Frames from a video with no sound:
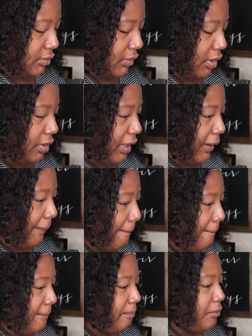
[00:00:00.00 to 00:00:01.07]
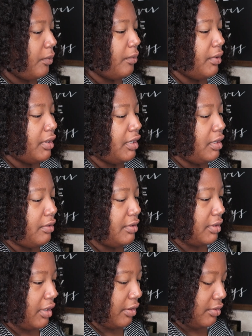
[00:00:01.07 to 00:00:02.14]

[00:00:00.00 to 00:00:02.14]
Okay, what we're gonna do is go